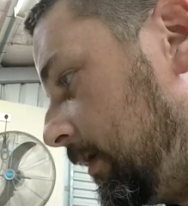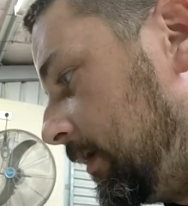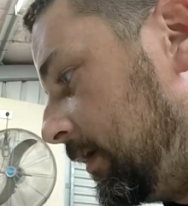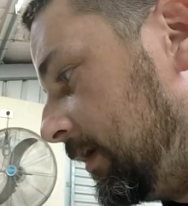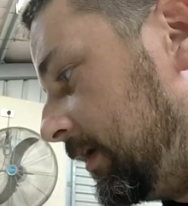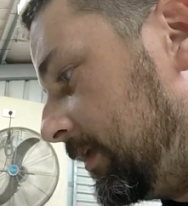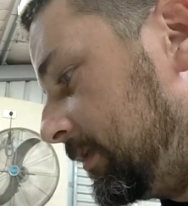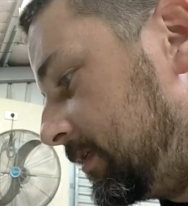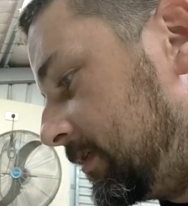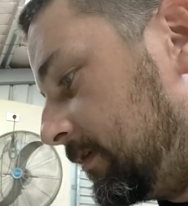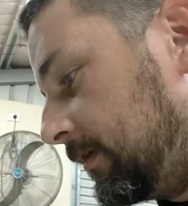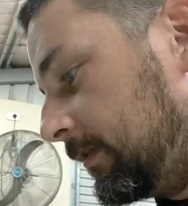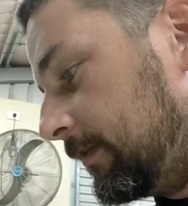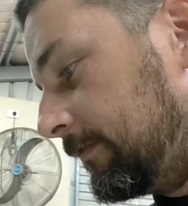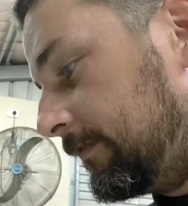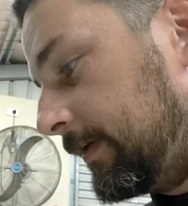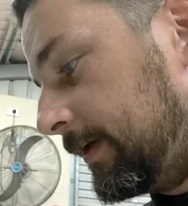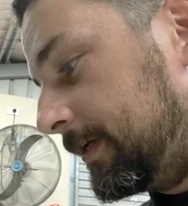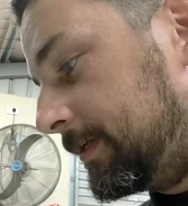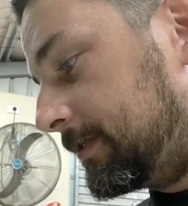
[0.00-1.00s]
It's not the
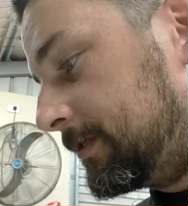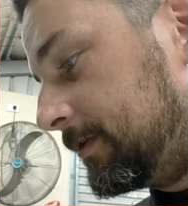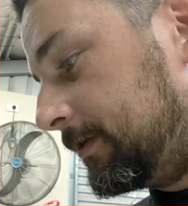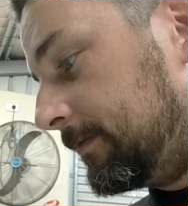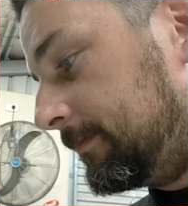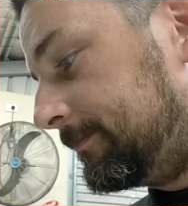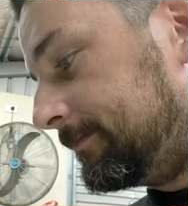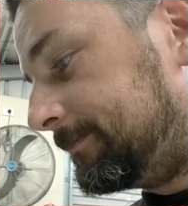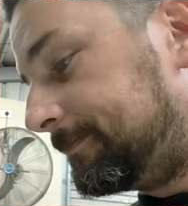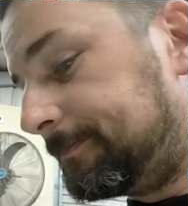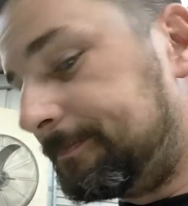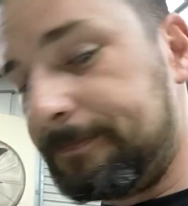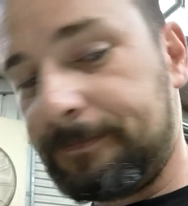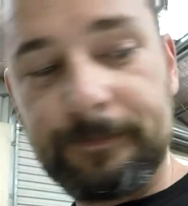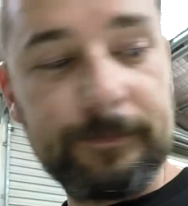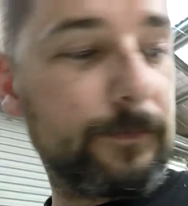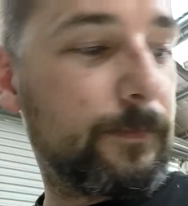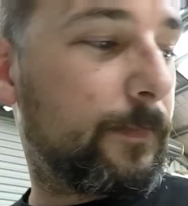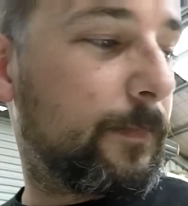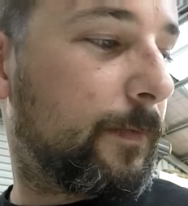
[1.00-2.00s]
funnest job,
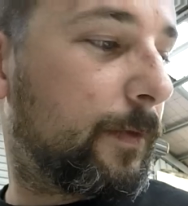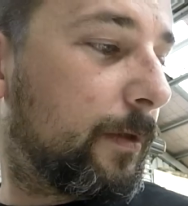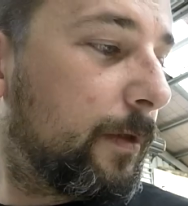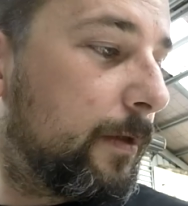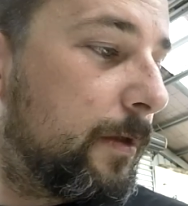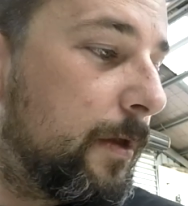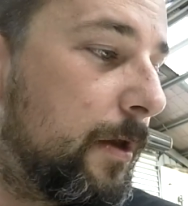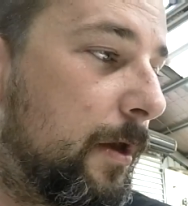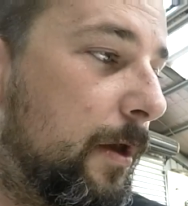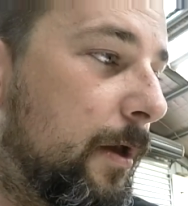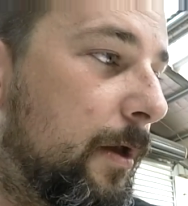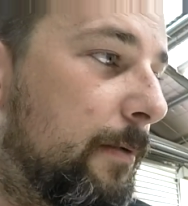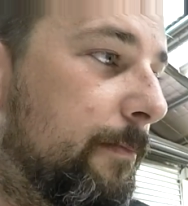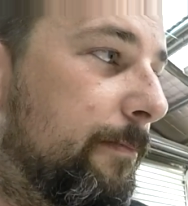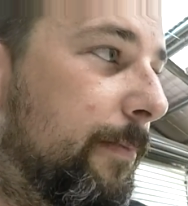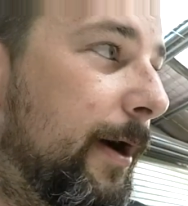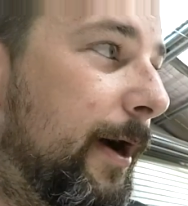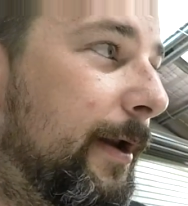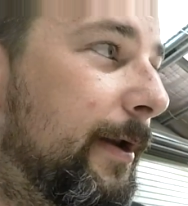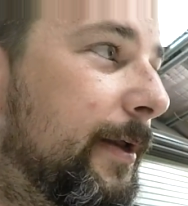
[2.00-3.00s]

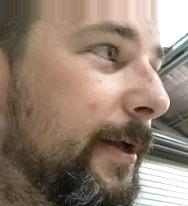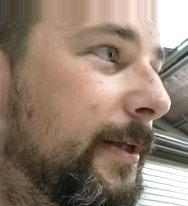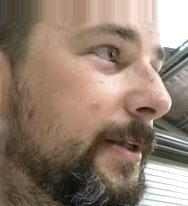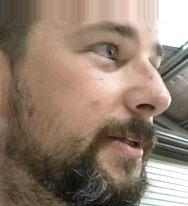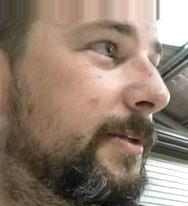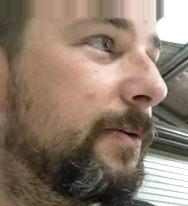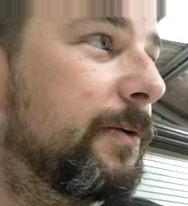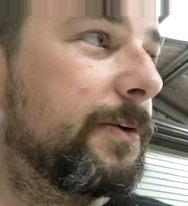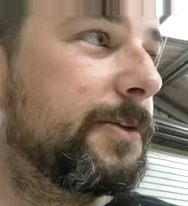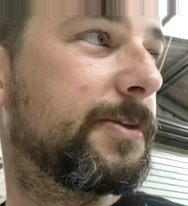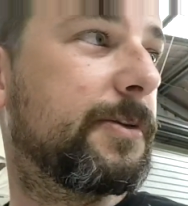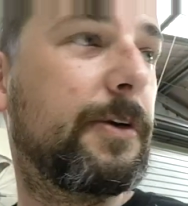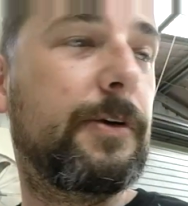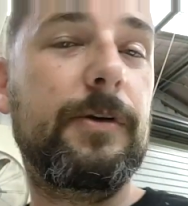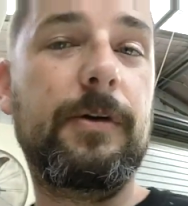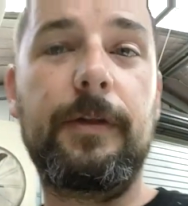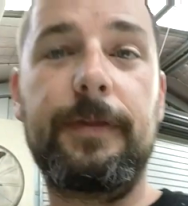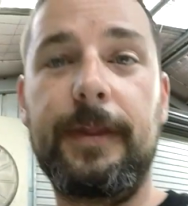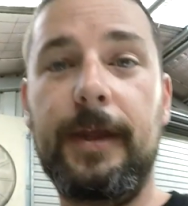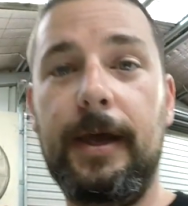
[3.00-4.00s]
but it's also
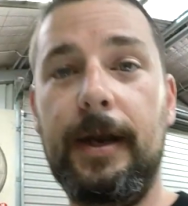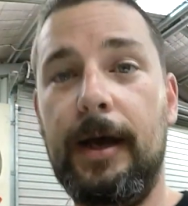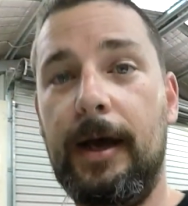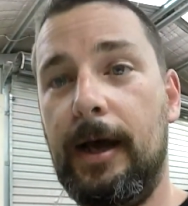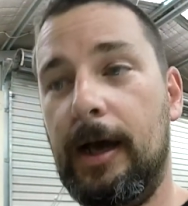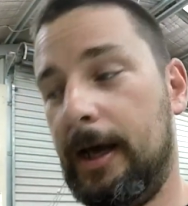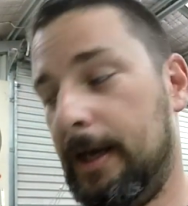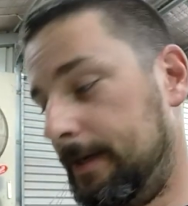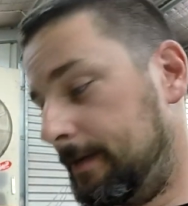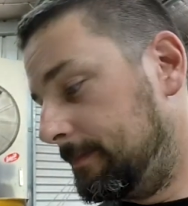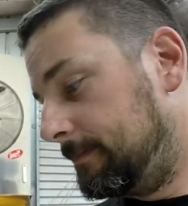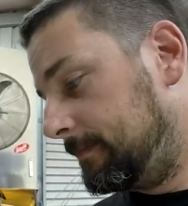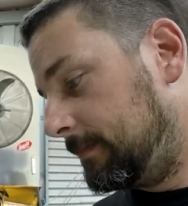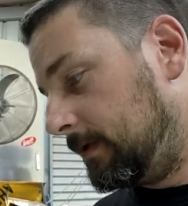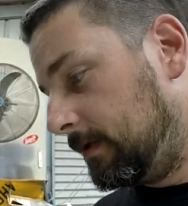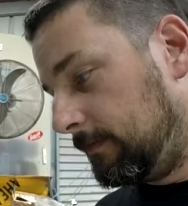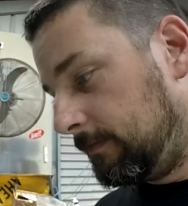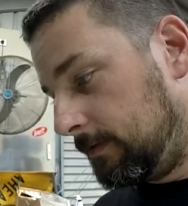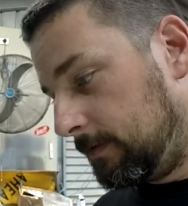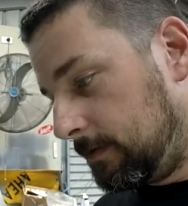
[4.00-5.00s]
not that hard
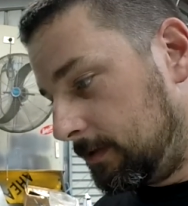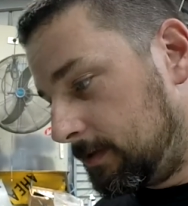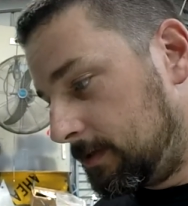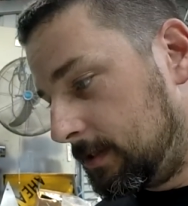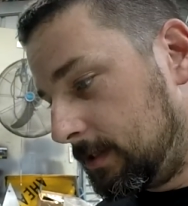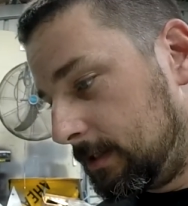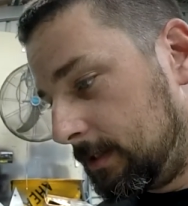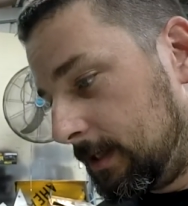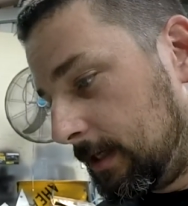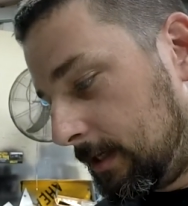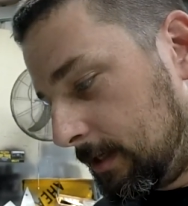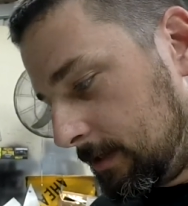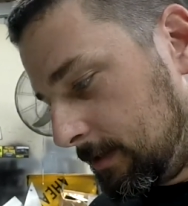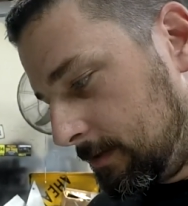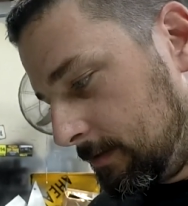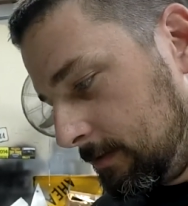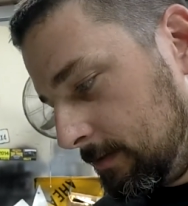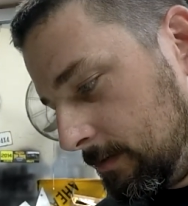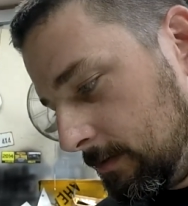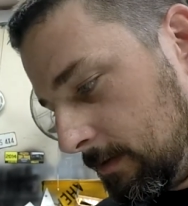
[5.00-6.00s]
if you sit down and
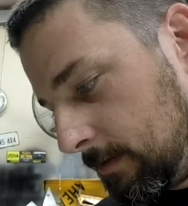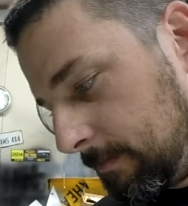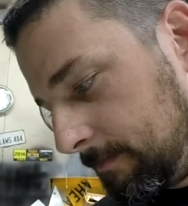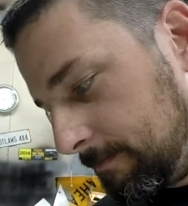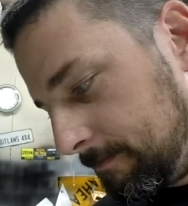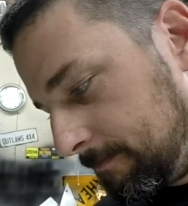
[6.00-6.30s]
do a